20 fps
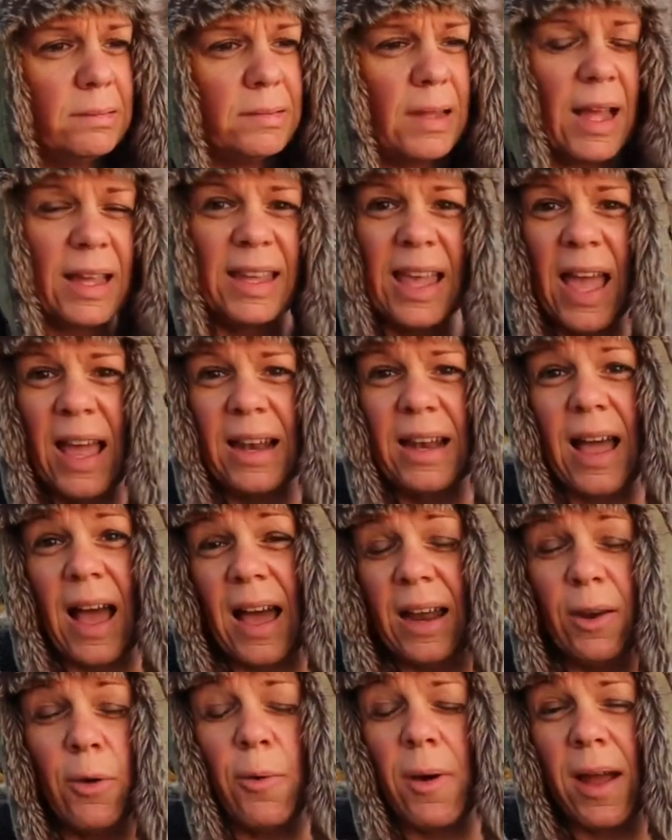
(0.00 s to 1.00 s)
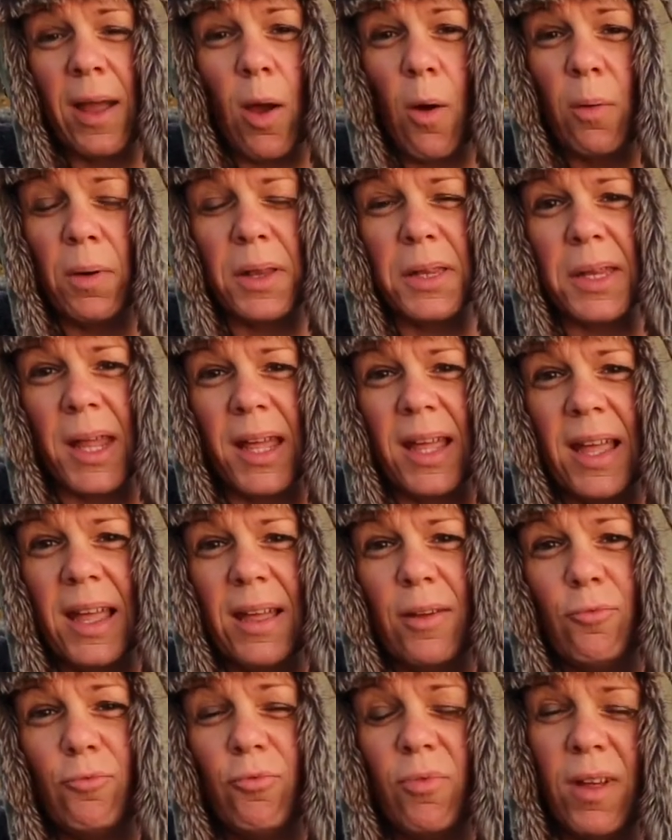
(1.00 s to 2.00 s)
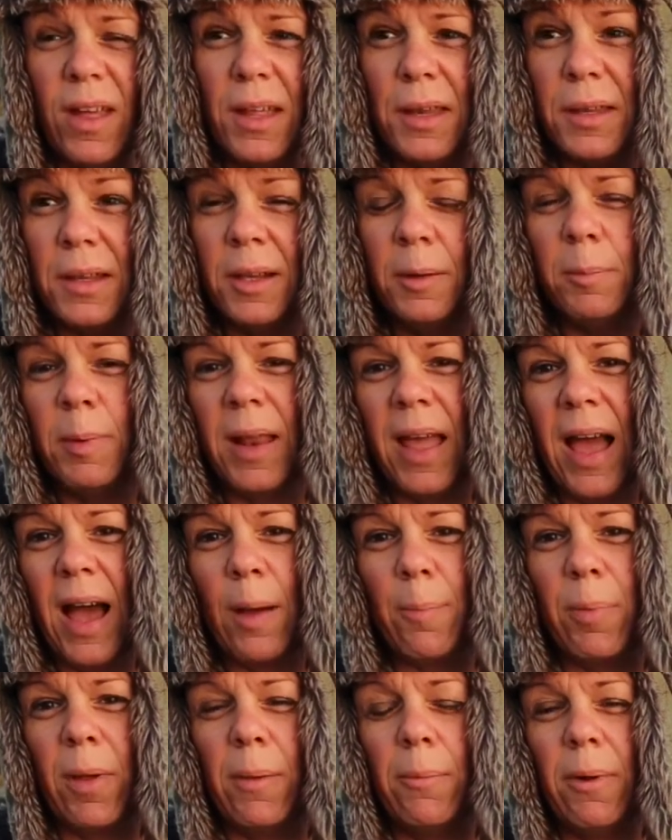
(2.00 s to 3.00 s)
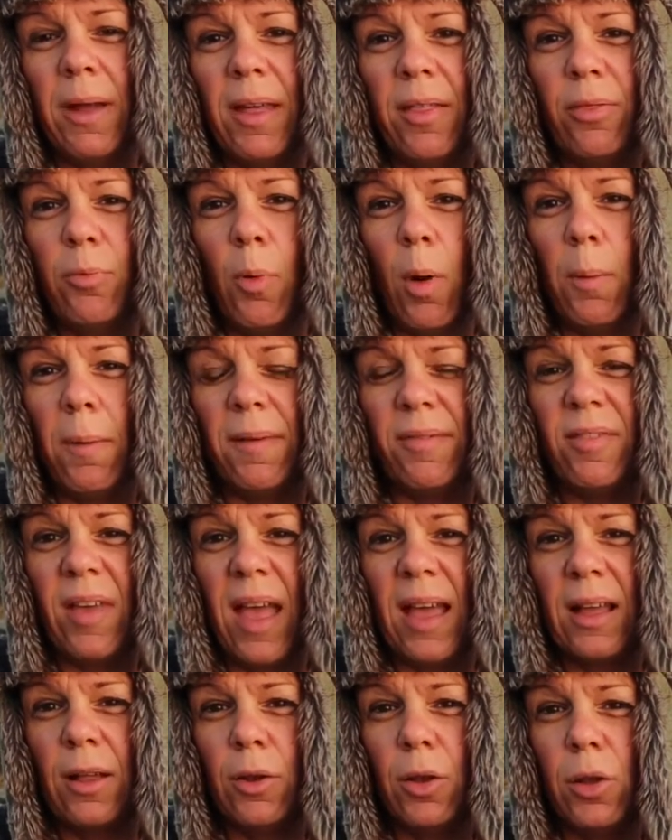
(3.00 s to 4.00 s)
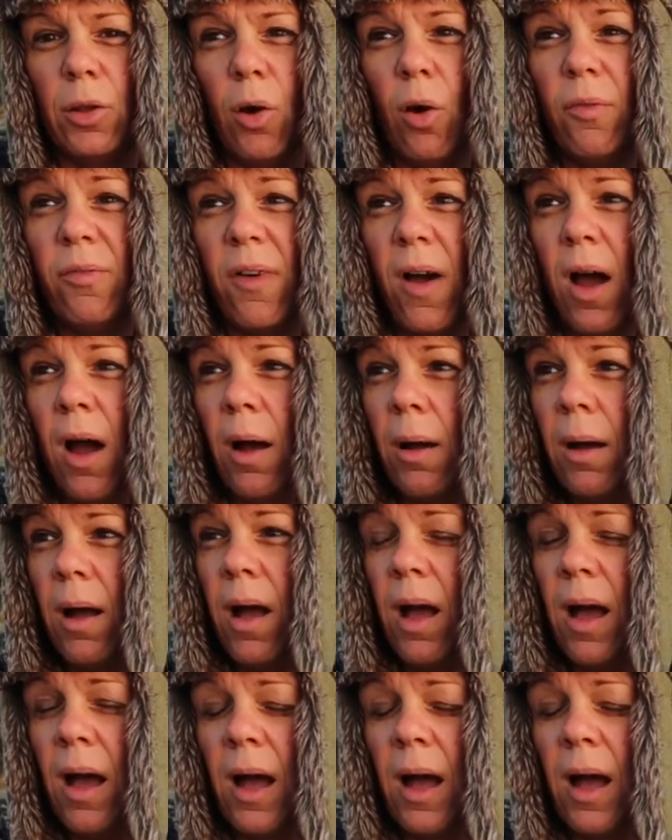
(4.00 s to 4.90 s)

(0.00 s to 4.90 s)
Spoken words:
Again, I know I always say it, reasonably happy with what we've taken so far.